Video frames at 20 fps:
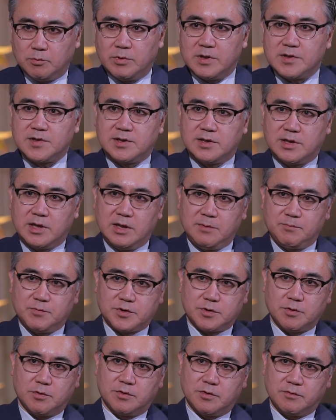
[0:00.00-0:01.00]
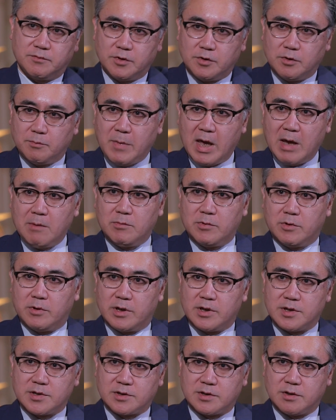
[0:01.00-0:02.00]
with deep sort of, you know,
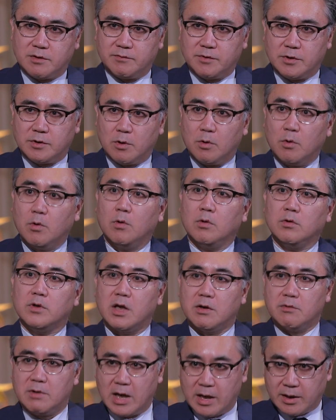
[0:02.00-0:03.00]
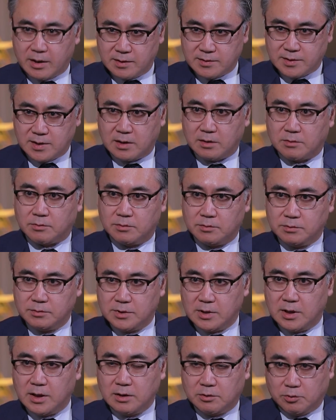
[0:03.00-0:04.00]
memories of, you know, whole Iraqis,
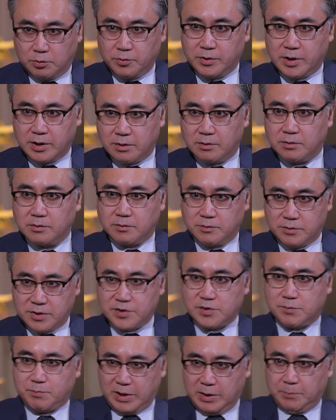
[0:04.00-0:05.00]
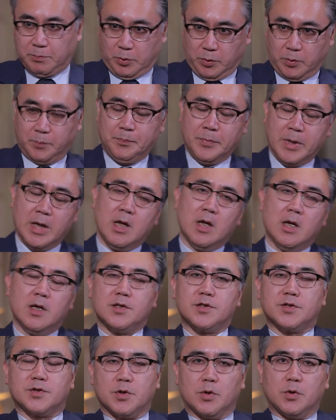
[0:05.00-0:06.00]
include, including, you know, Kurdish people.
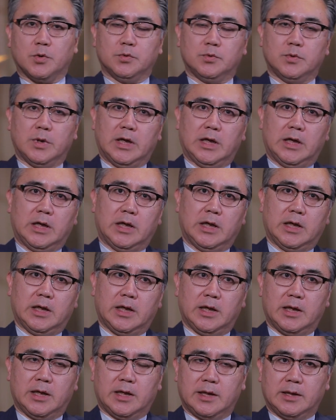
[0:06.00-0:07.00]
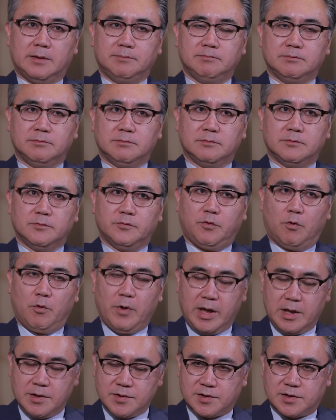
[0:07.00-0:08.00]
So, um,
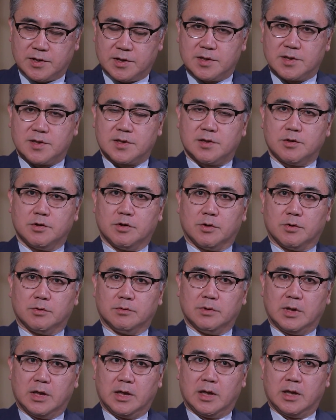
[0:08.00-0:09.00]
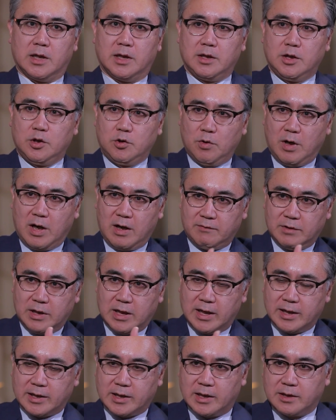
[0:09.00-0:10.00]
for instance, you know, uh, you have
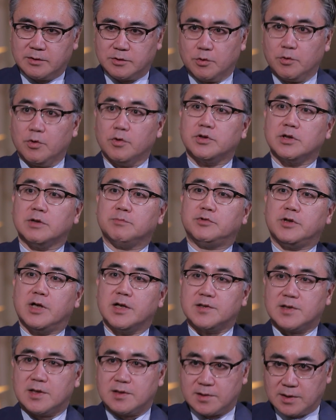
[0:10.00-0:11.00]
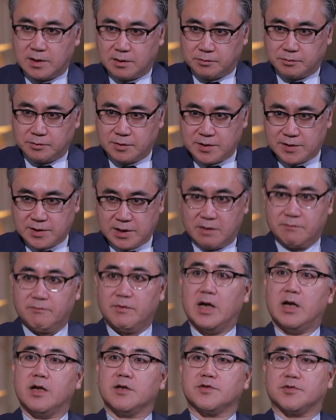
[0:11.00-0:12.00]
like a Toyota presence in Kurdistan,
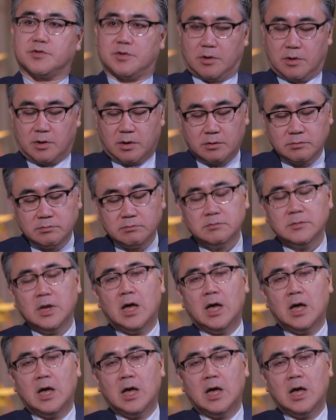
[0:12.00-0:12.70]
very strong.